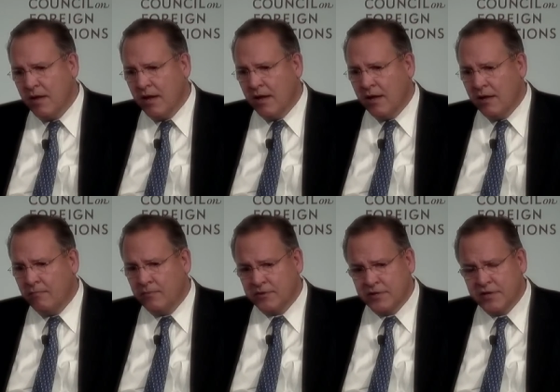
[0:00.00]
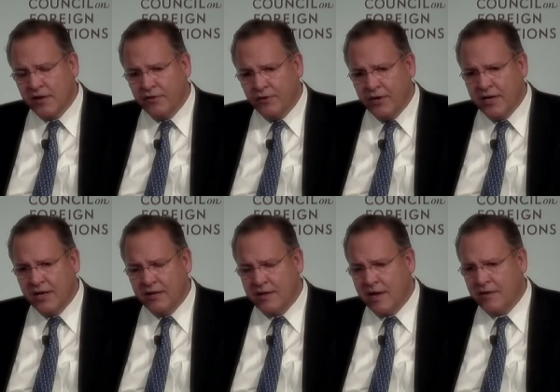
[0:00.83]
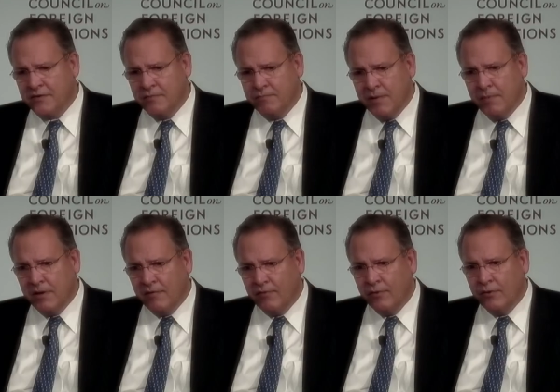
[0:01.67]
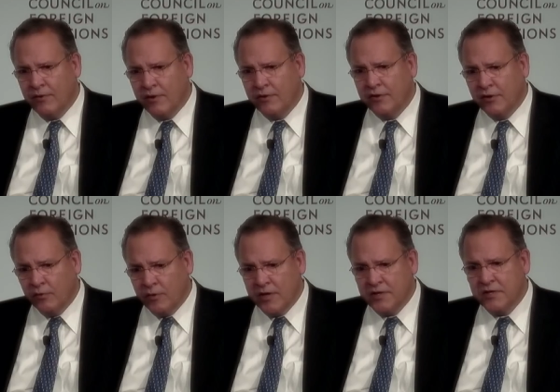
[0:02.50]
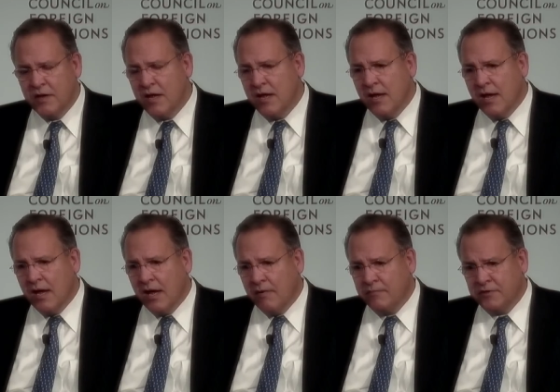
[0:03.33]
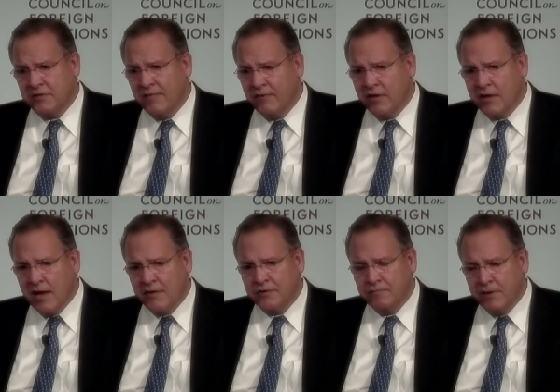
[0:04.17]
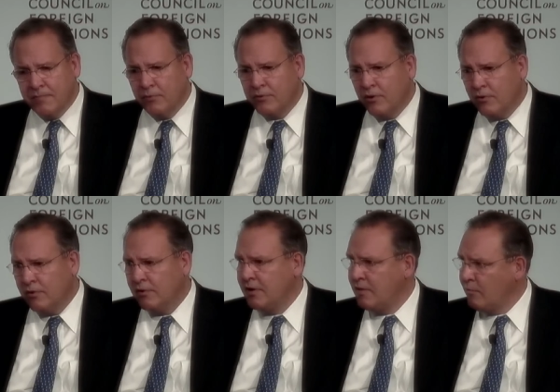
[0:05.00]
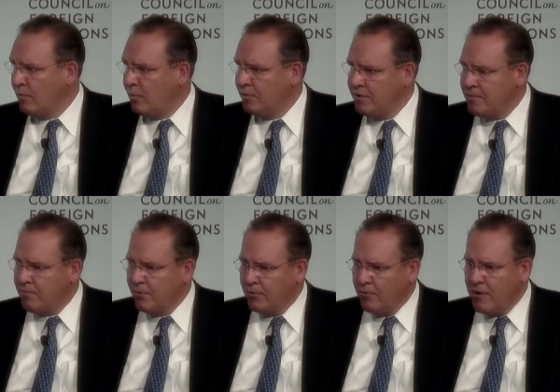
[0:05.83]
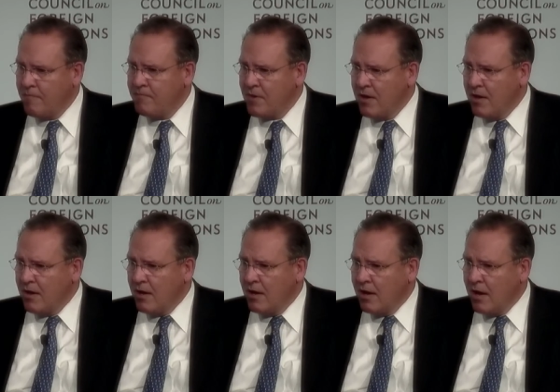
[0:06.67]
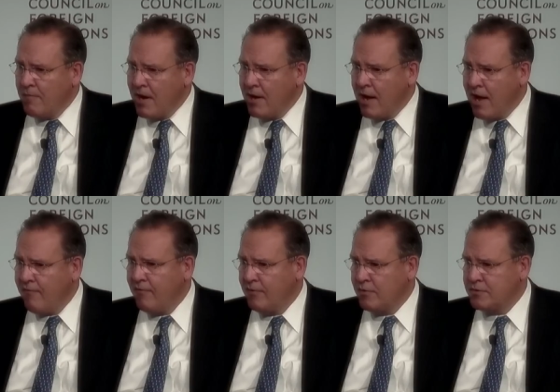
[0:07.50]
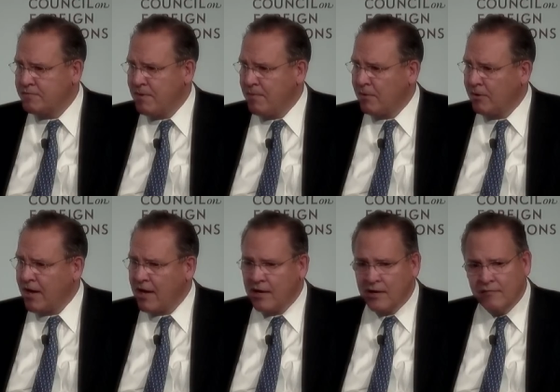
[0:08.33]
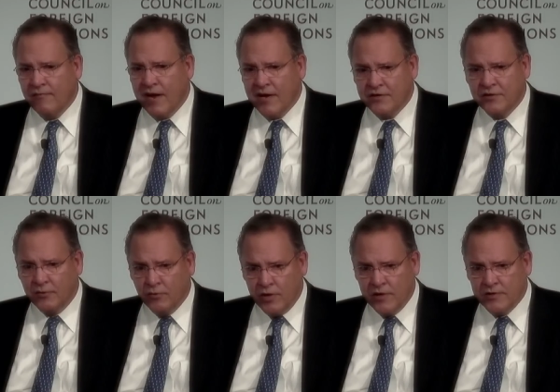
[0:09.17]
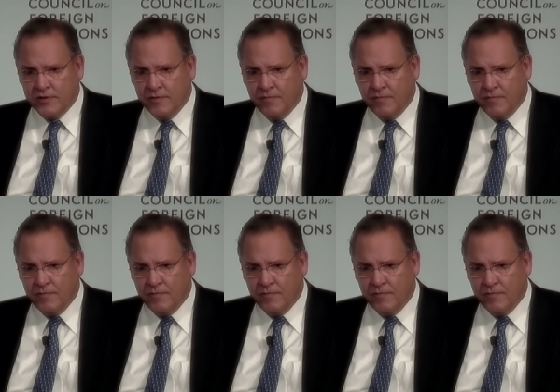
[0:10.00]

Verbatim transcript: Um, as I said, thirty-eight thousand people have earned their degrees. Uh, there's seven thousand people currently enrolled in the program. Uh, about half of those people are getting advanced degrees.